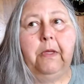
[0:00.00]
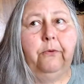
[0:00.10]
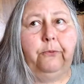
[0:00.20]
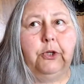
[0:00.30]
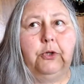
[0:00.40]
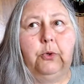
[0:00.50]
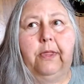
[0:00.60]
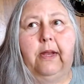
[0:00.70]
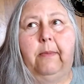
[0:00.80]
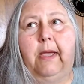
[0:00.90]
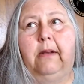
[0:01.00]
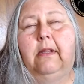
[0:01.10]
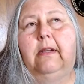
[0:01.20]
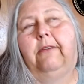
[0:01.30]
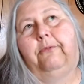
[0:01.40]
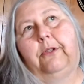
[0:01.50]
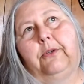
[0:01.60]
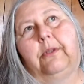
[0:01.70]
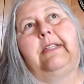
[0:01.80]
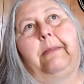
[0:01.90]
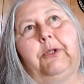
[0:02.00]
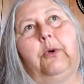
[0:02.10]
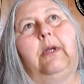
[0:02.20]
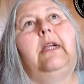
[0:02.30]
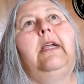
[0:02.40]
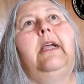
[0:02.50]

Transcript: the footstool that I made, not footstool, step stool,